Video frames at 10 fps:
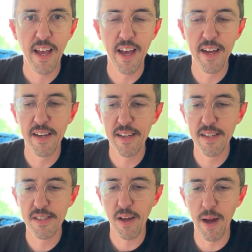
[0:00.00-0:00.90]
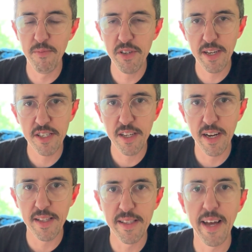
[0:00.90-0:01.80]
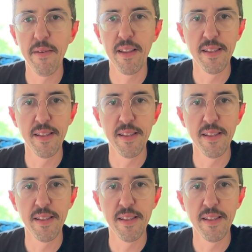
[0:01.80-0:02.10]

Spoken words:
And so I'm really going to